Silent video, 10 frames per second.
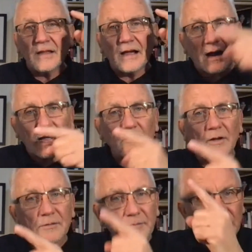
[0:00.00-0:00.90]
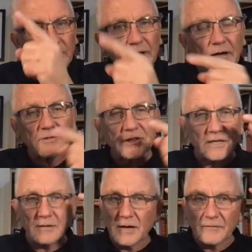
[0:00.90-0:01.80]
I want the billable hours to
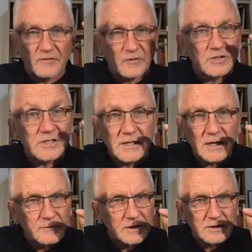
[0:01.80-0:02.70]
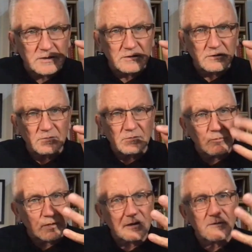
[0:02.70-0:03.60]
come up. First thing I'm going to do,
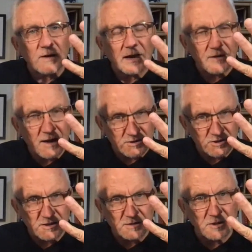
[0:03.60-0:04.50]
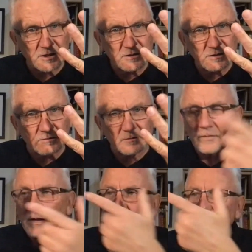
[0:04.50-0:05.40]
what are the 5 actions I'm going to do
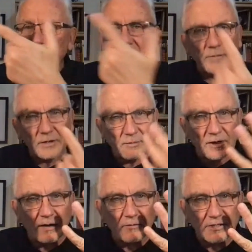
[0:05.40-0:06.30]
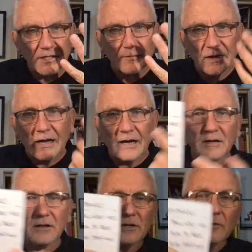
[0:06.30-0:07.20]
to get billable hours up? I'm going
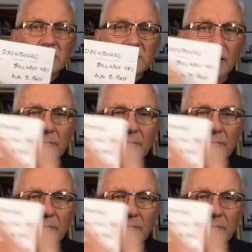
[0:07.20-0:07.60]
to look at what job